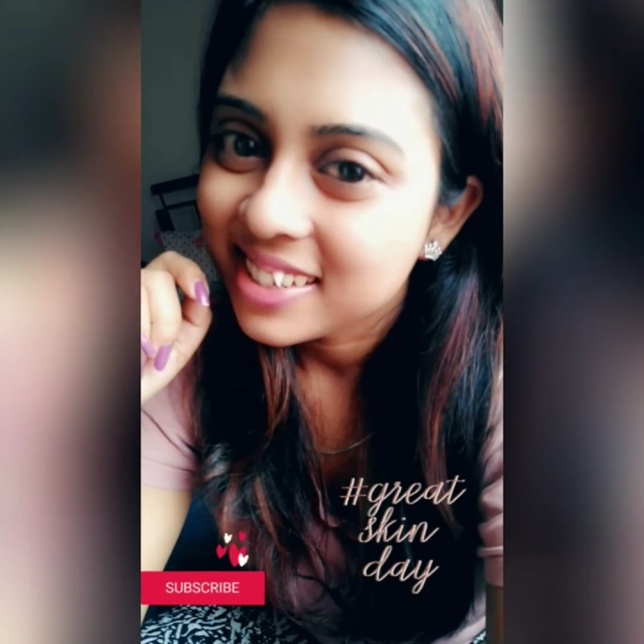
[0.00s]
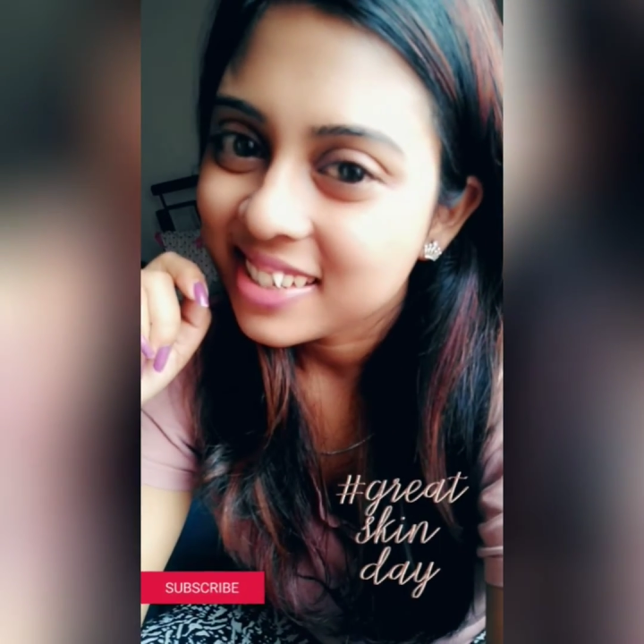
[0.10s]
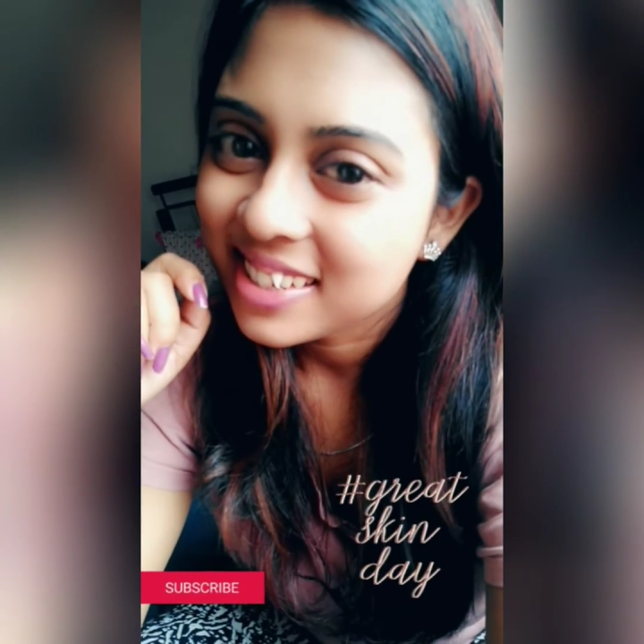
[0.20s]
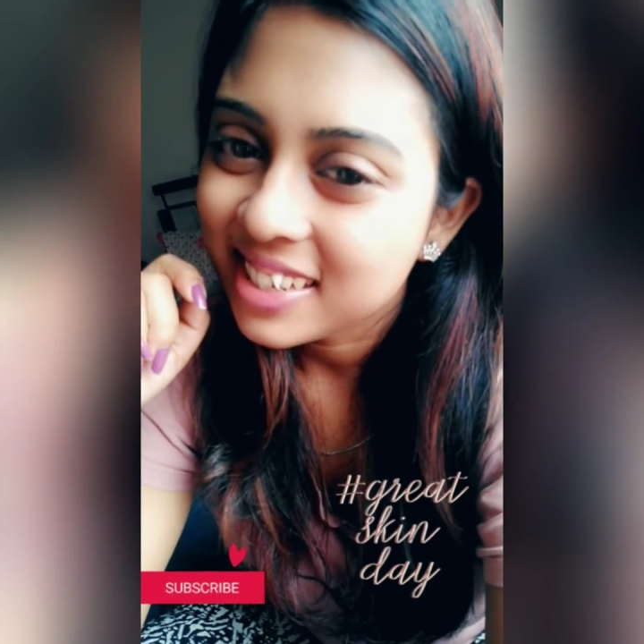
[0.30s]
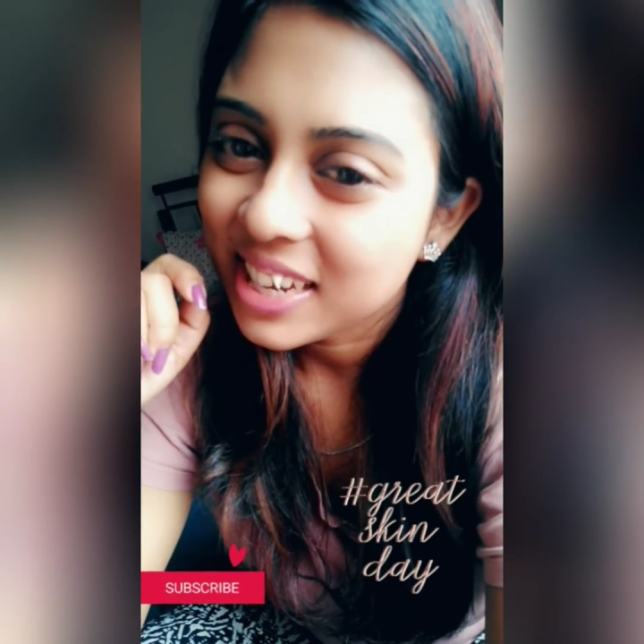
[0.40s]

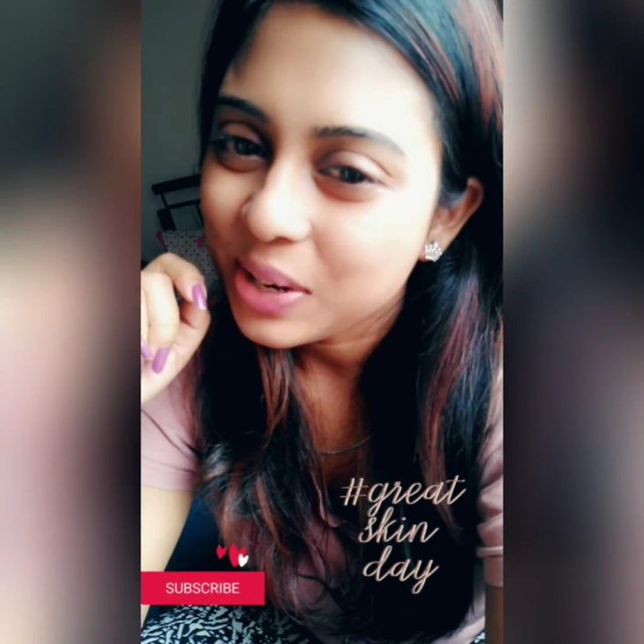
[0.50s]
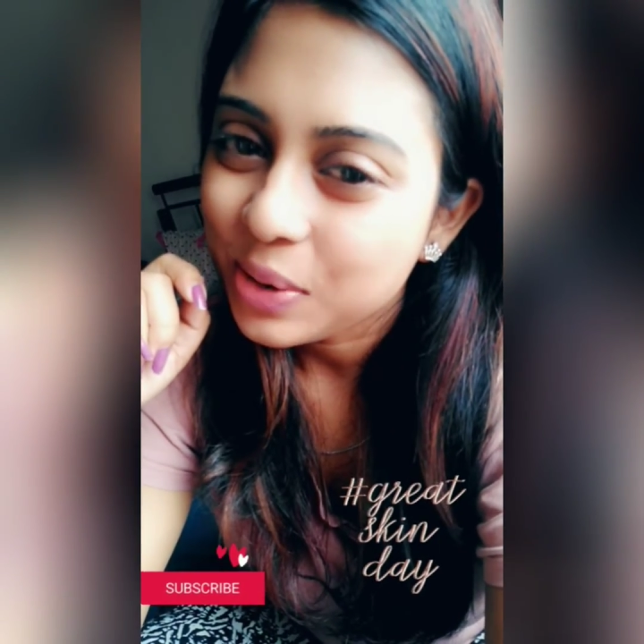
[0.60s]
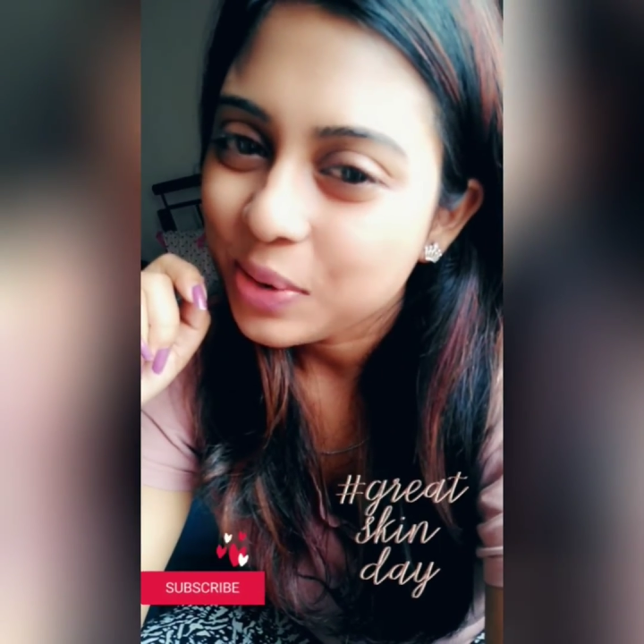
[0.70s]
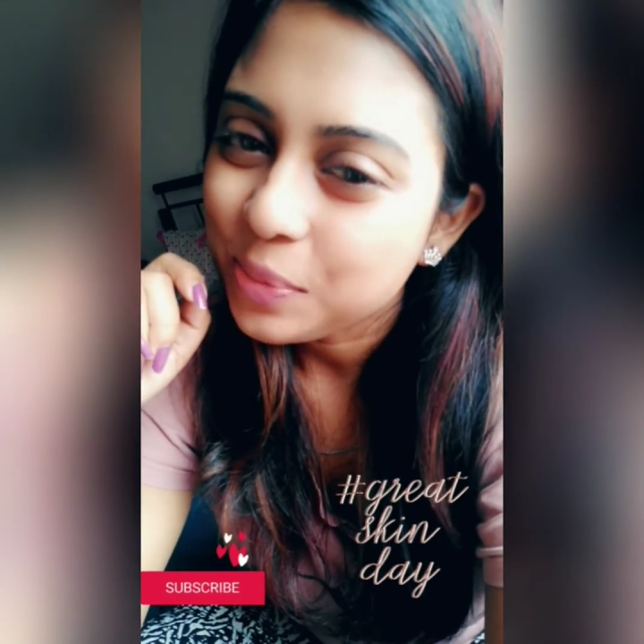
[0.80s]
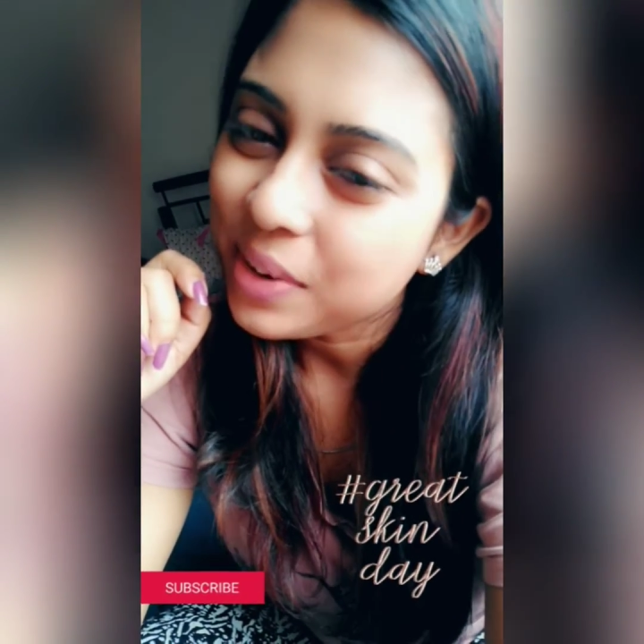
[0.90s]

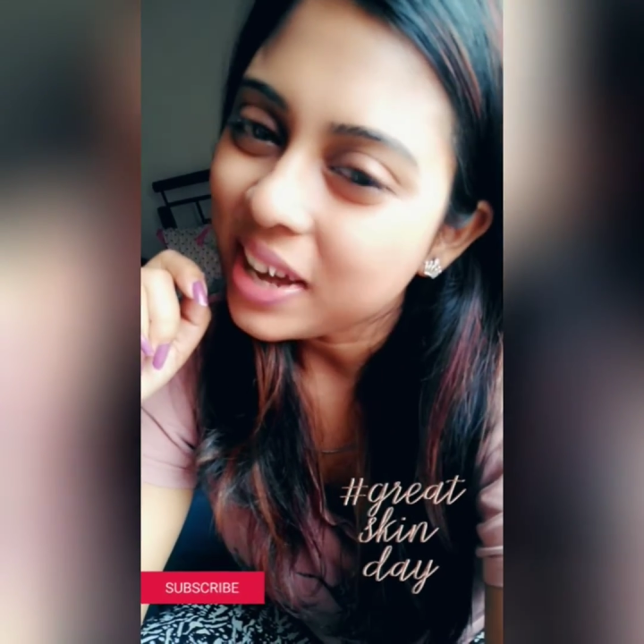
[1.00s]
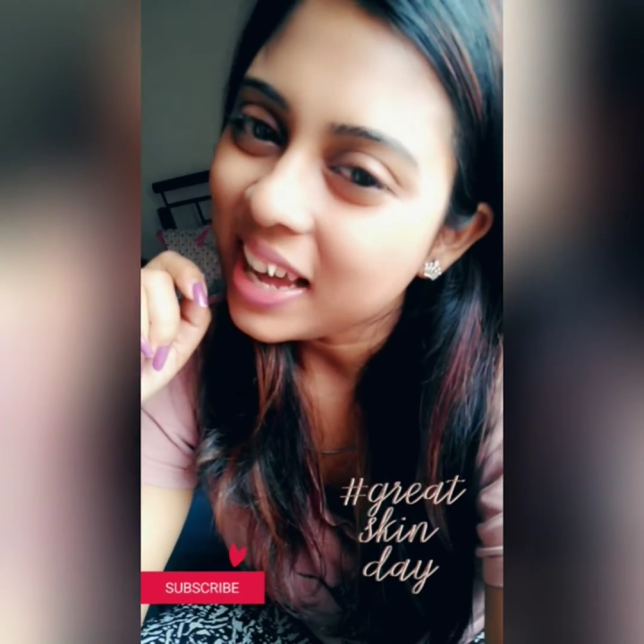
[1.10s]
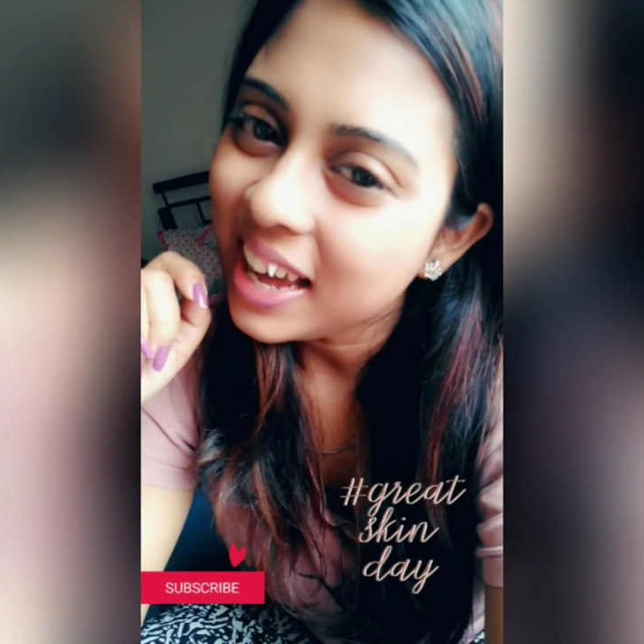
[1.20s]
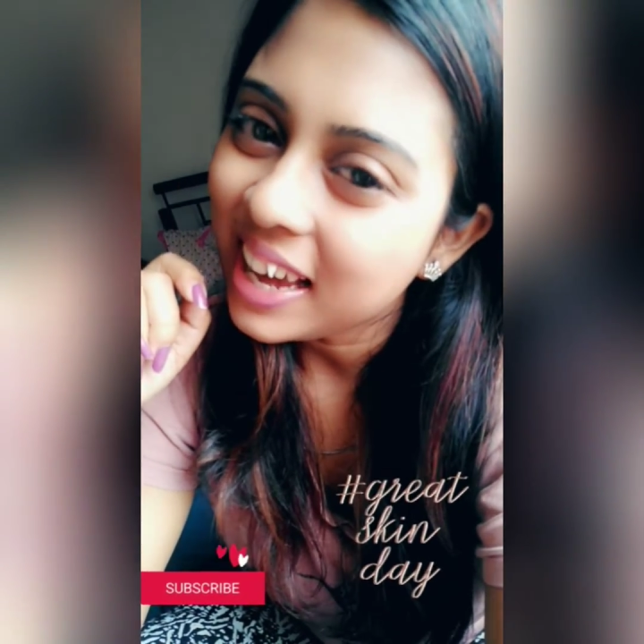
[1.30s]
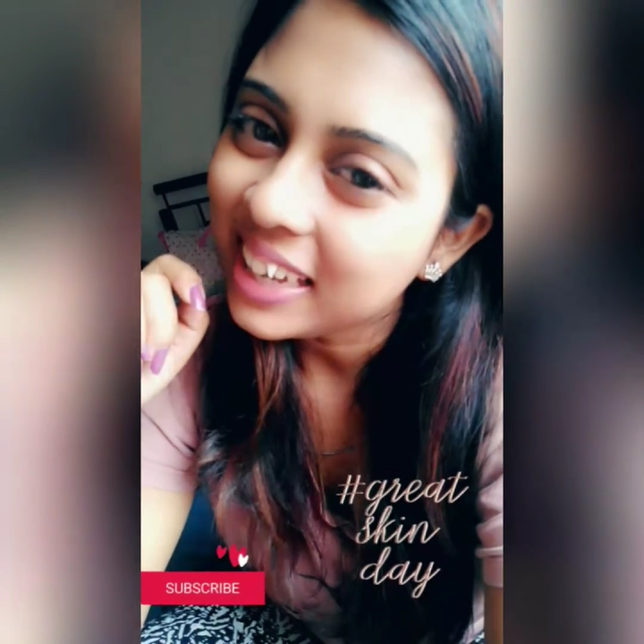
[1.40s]
So
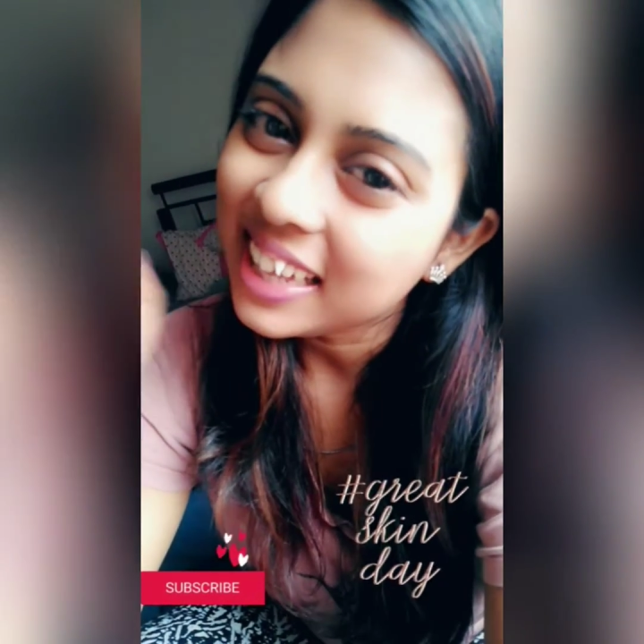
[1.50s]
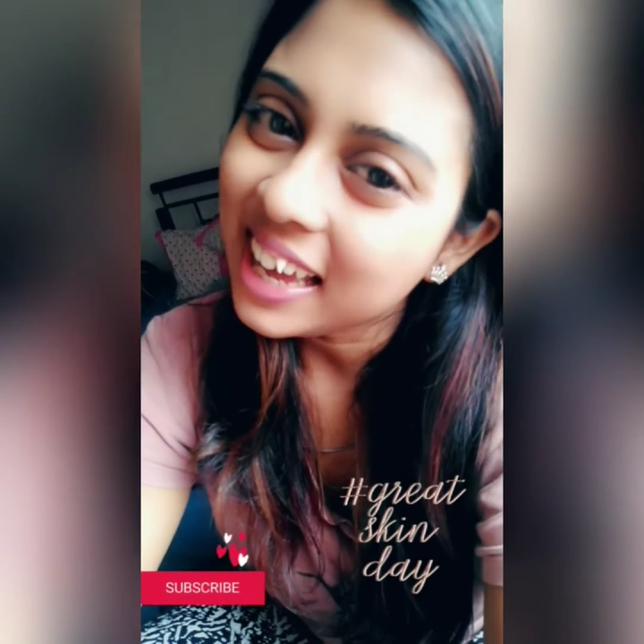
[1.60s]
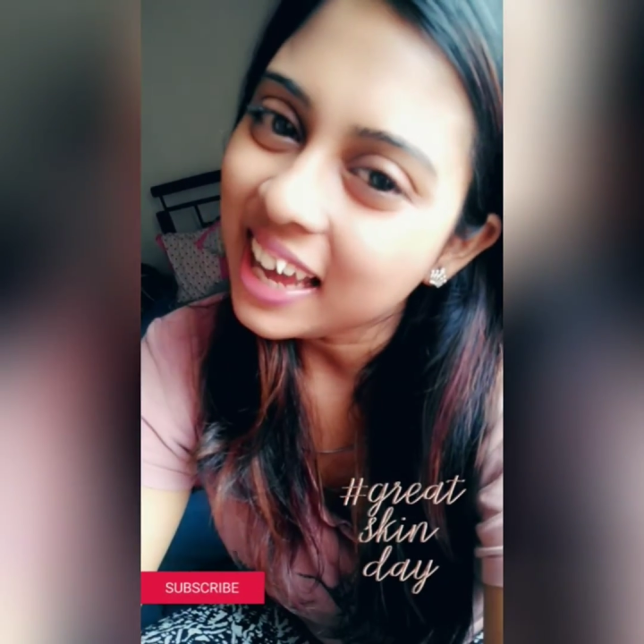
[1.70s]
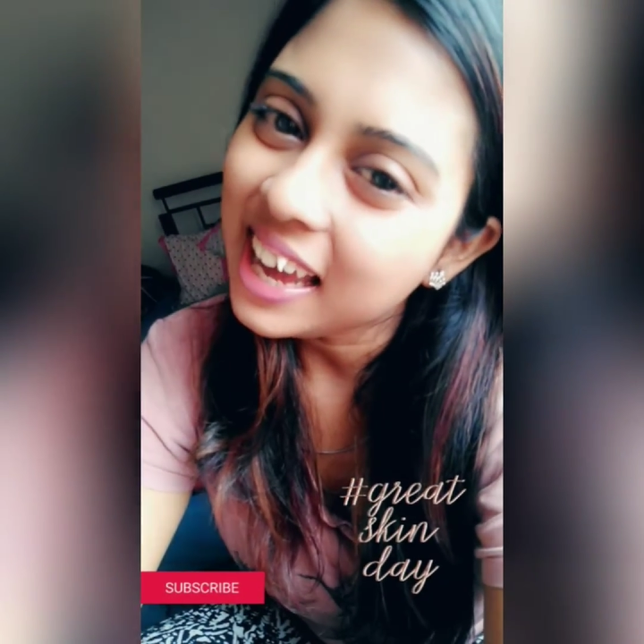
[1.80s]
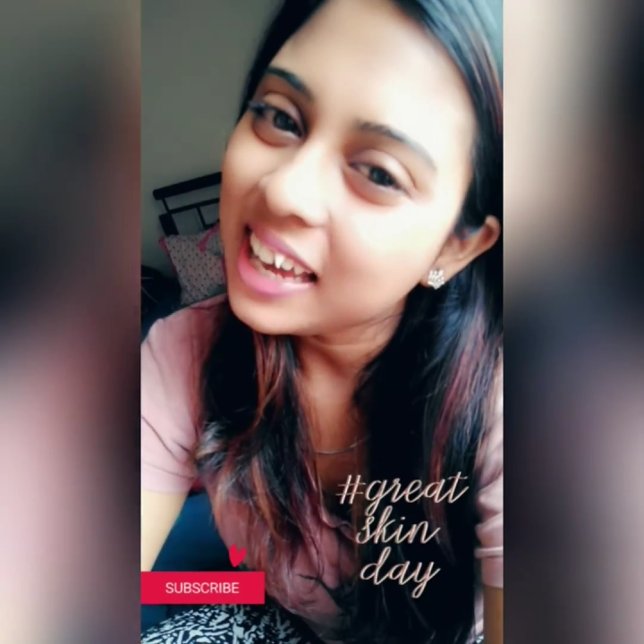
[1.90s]
bye,
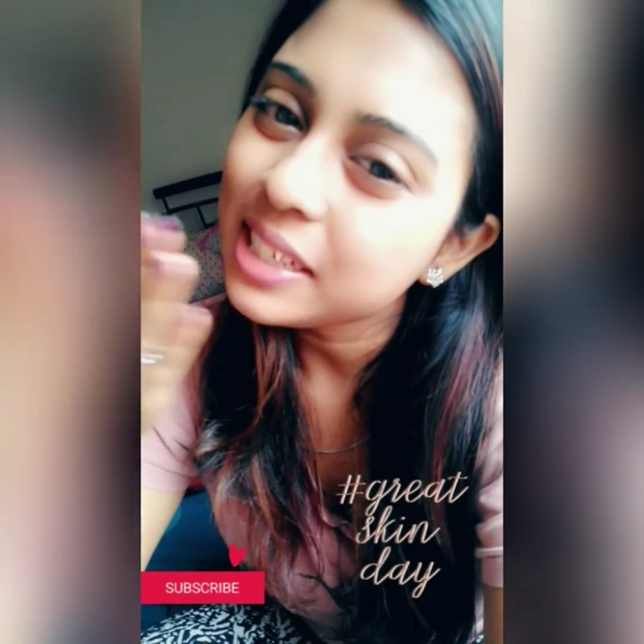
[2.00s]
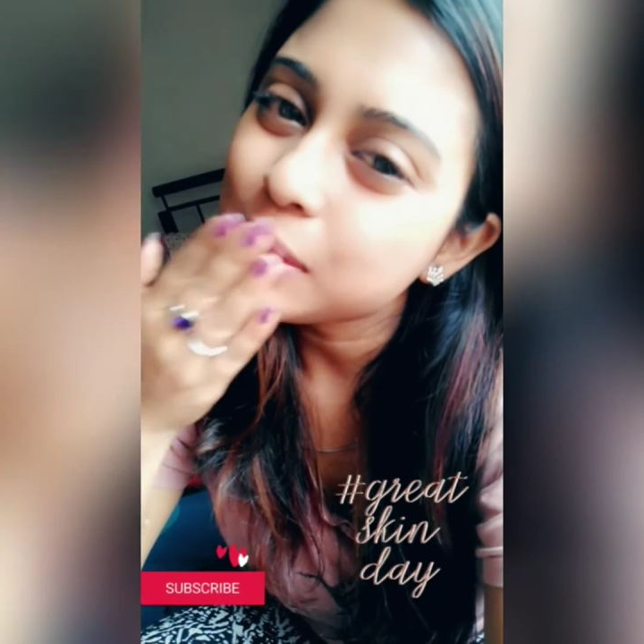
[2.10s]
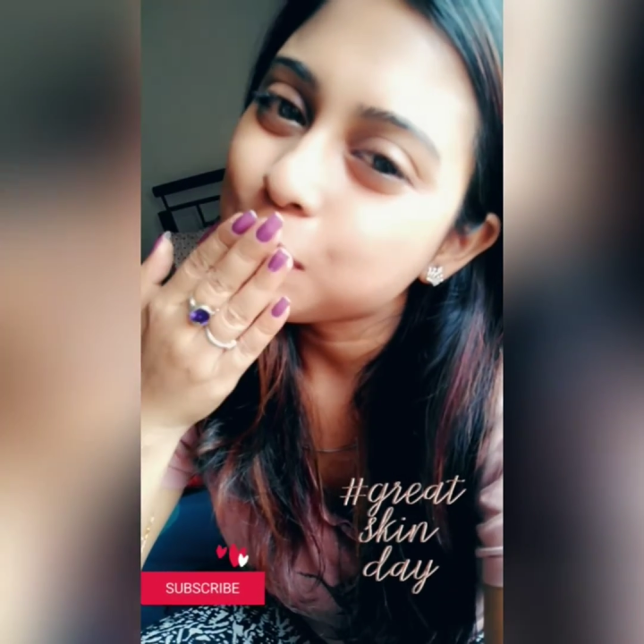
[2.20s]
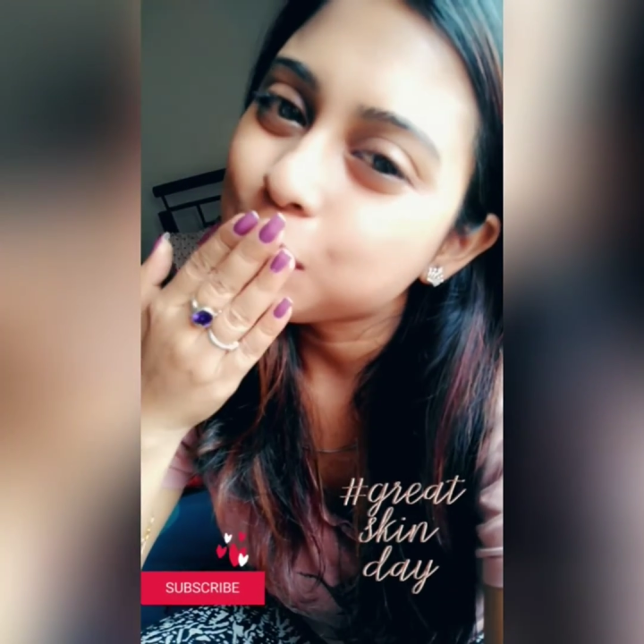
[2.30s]
thanks.